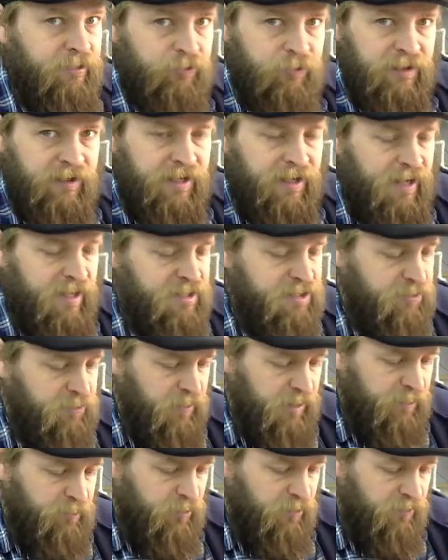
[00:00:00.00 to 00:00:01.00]
really nice,
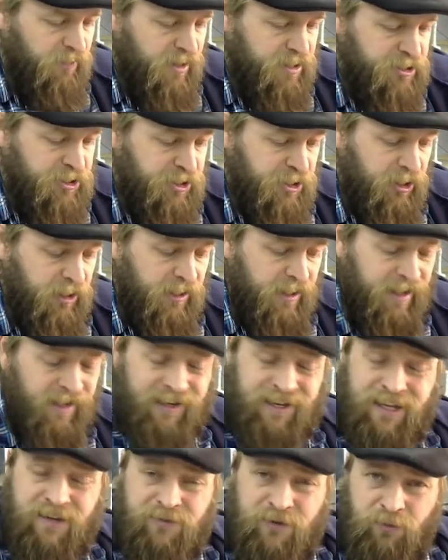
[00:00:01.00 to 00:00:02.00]
really professional, and
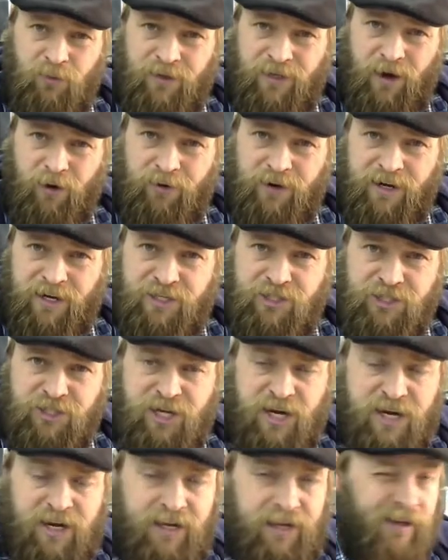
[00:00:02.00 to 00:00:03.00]
even without any
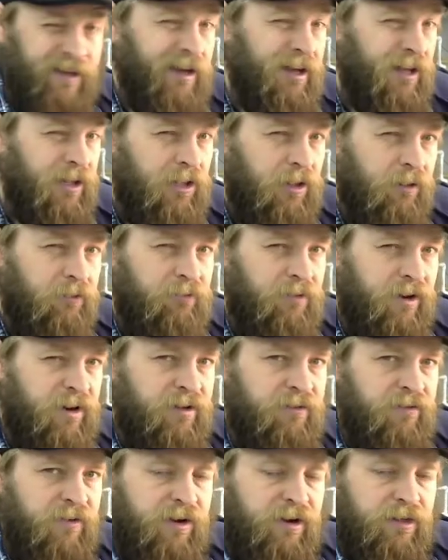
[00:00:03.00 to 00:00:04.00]
shading, look very,
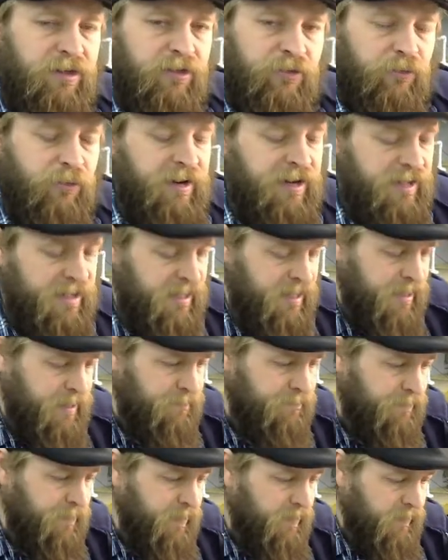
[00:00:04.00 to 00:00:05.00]
very 3D.
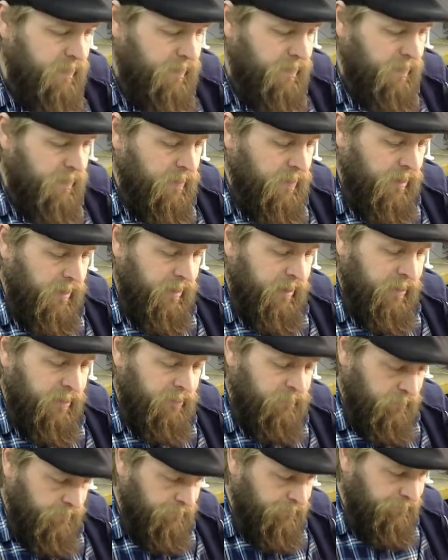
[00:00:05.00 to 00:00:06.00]

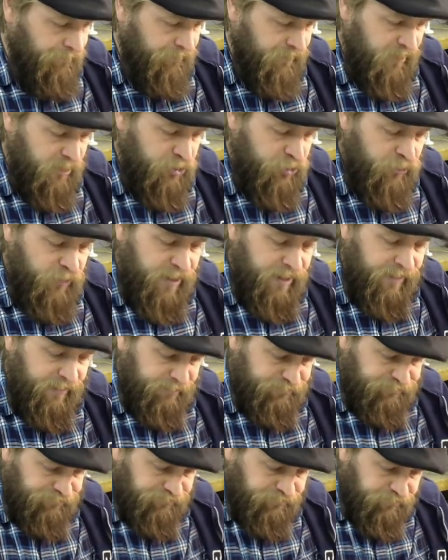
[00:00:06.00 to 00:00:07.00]
And the
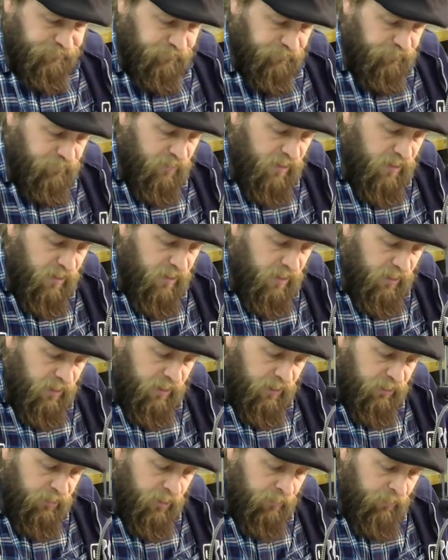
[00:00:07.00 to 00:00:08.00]
trick,
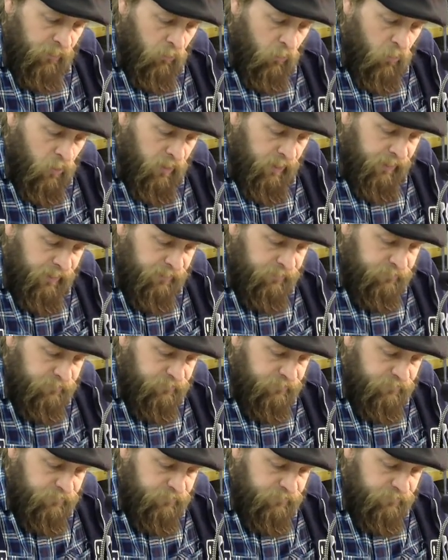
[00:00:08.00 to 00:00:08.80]
number one,